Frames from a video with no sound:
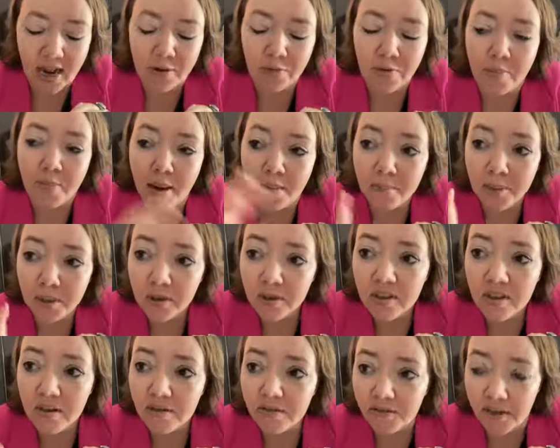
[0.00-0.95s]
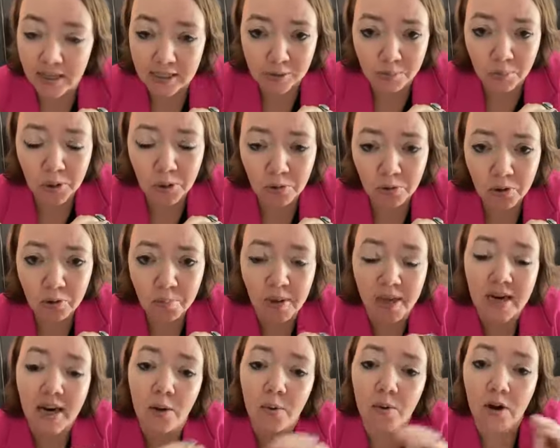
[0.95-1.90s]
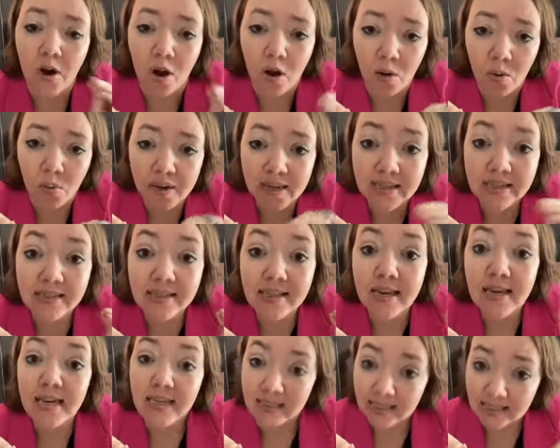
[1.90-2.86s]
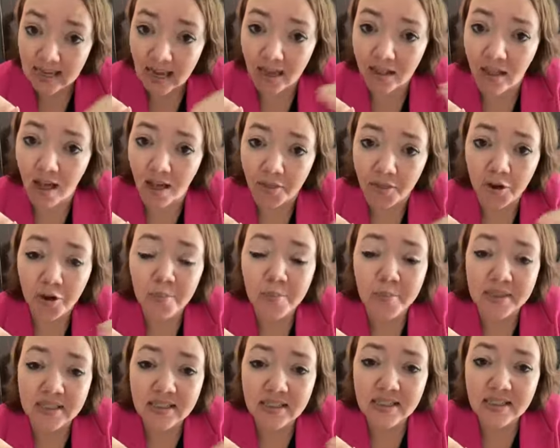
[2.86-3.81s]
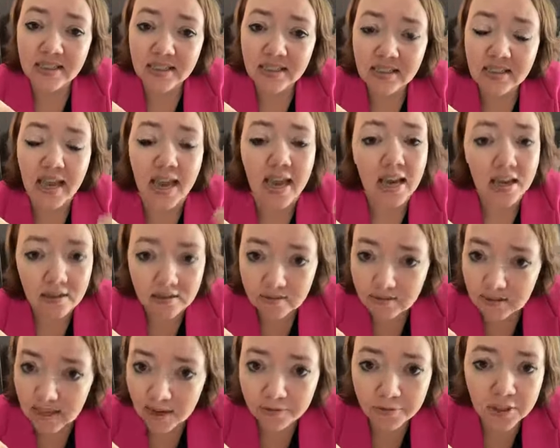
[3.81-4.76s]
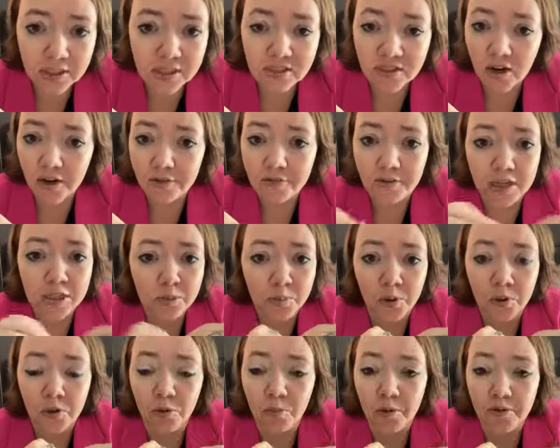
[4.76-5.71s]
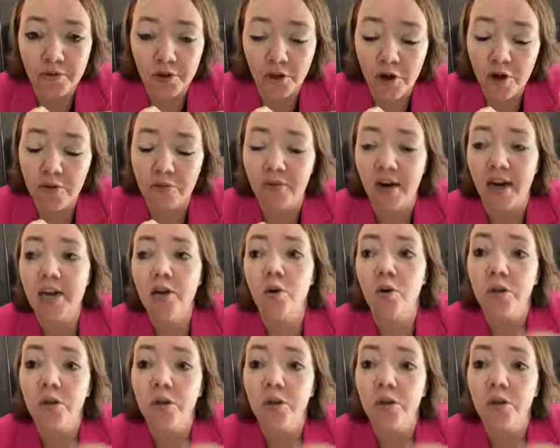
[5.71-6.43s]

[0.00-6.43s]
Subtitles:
I remembered the Facebook group, and I would always tell other businesses, hey, definitely start a Facebook group of your own, right?